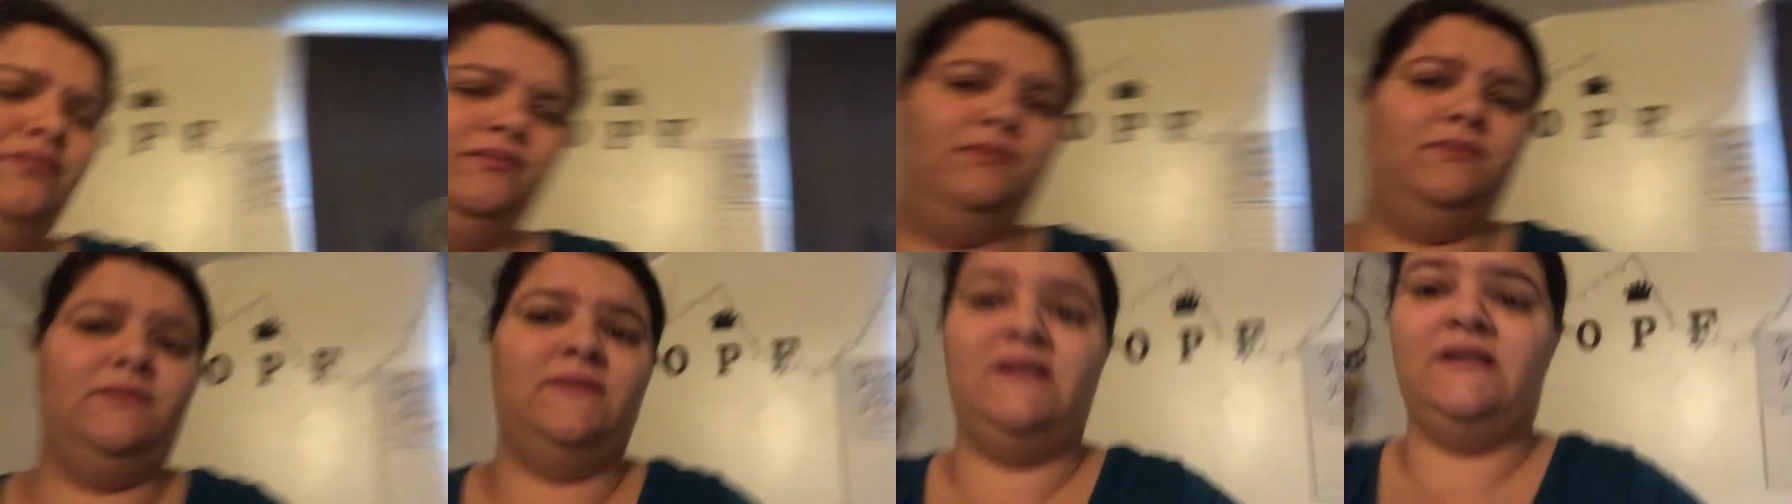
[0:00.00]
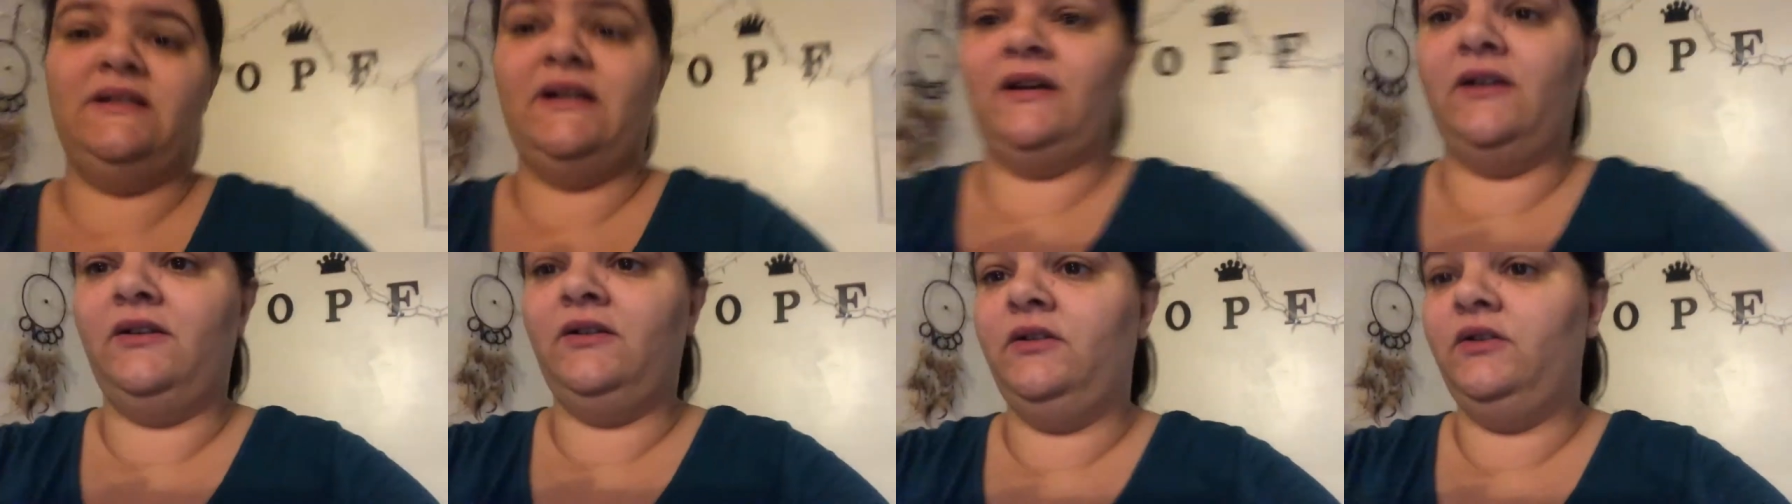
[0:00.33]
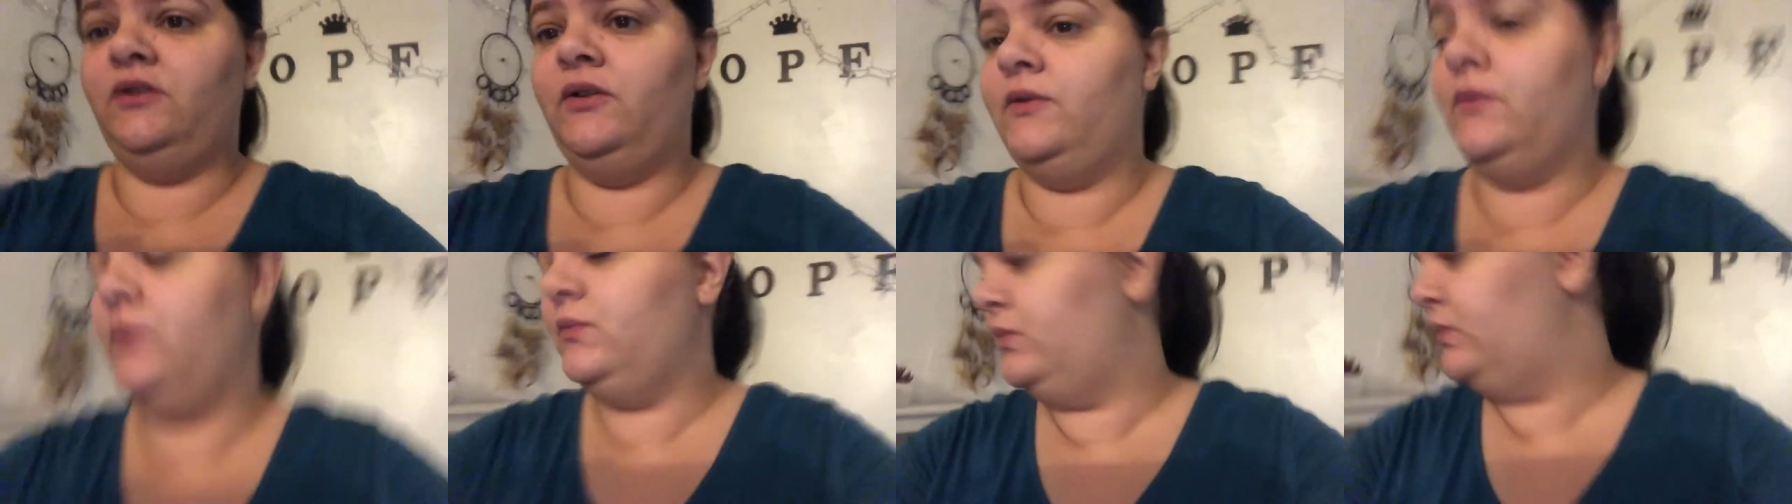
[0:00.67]
I'm snacking
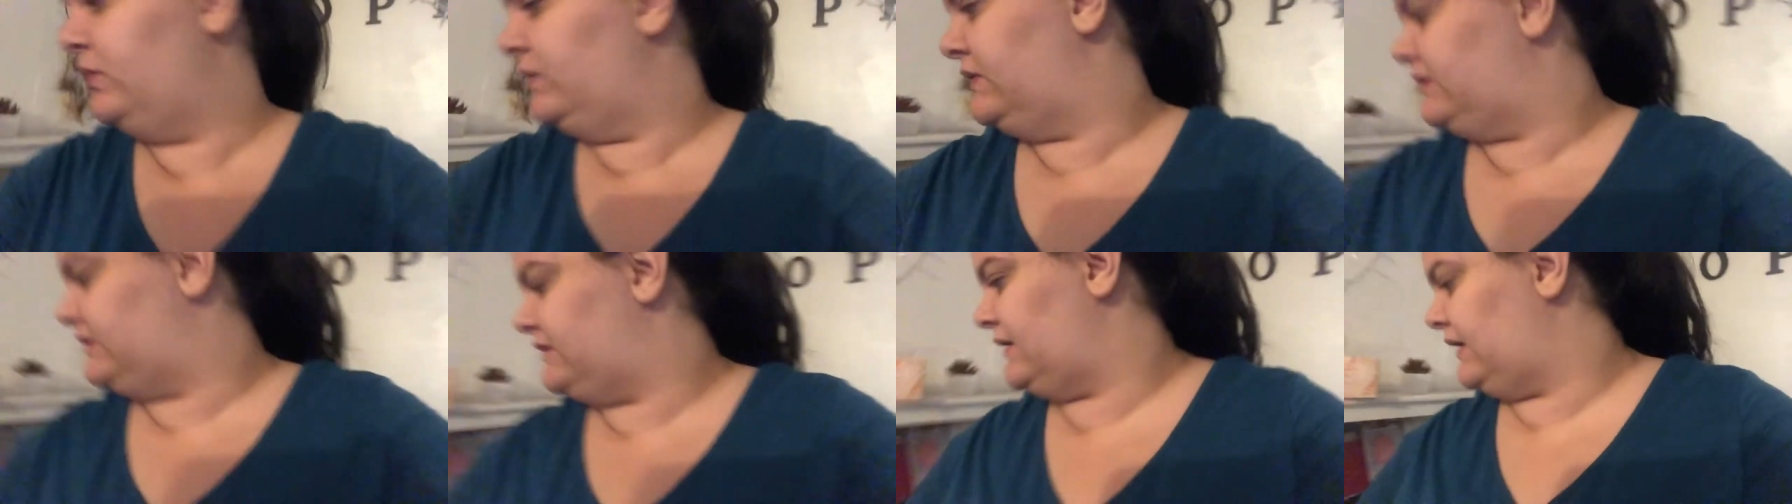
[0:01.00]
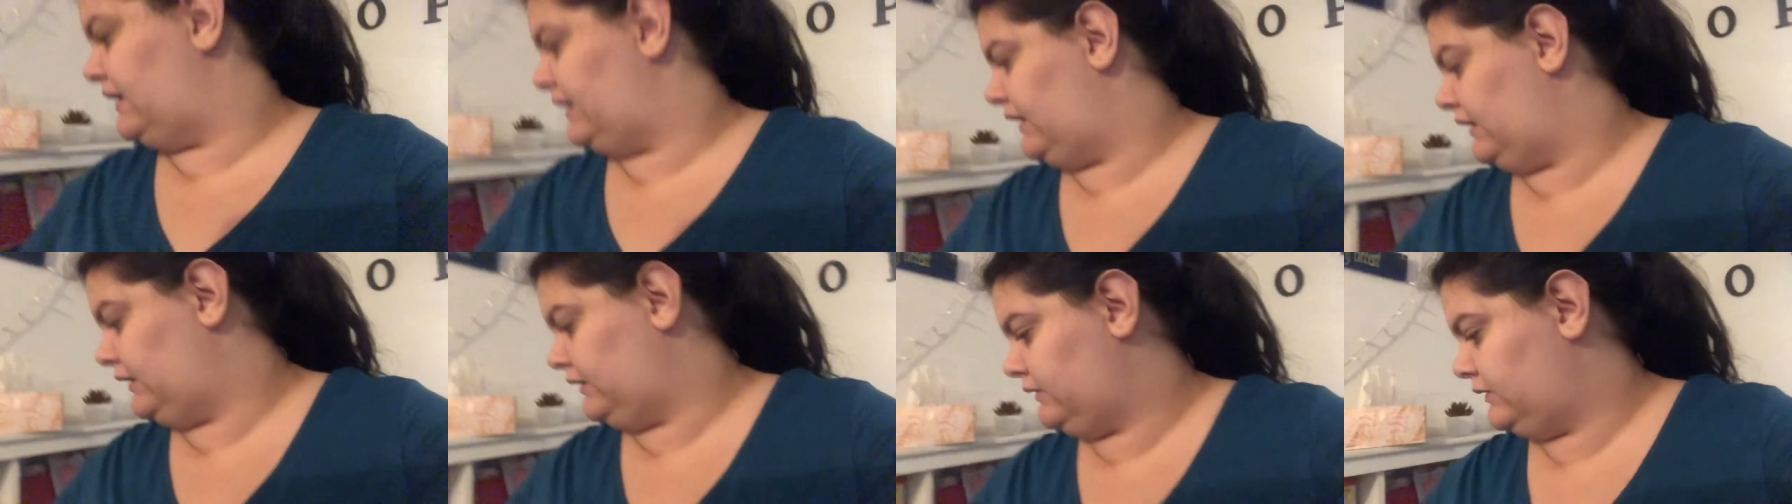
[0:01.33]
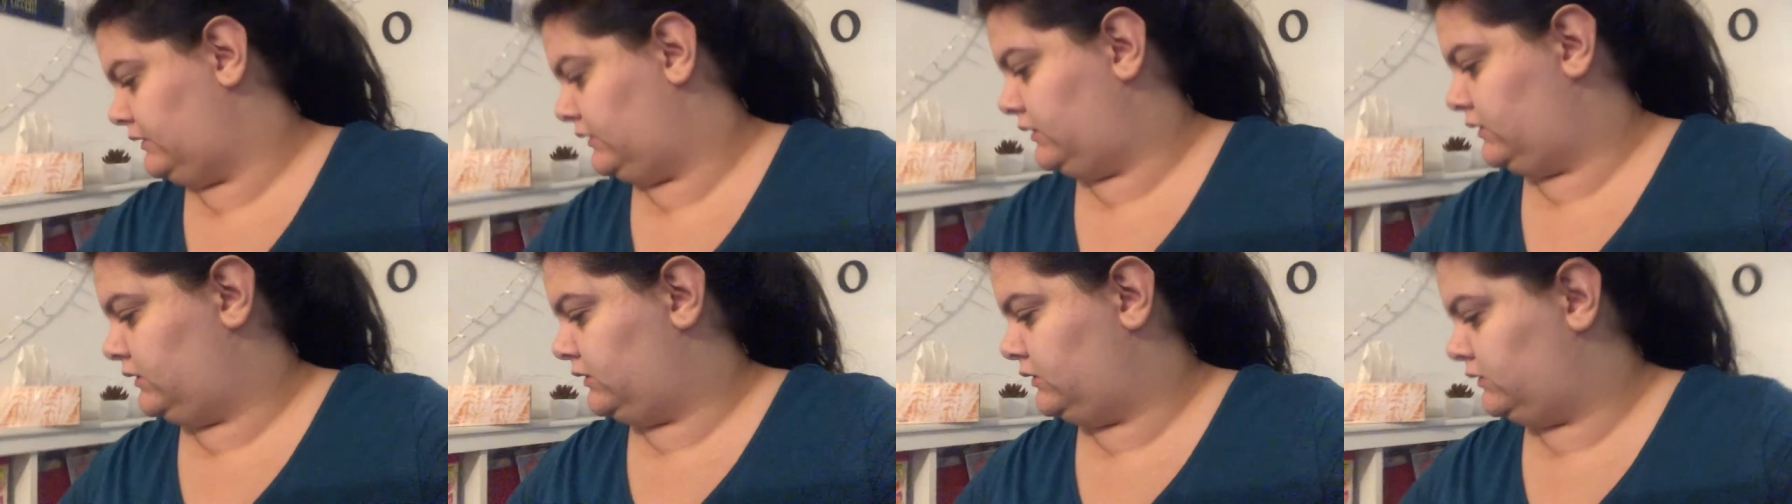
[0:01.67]
on those and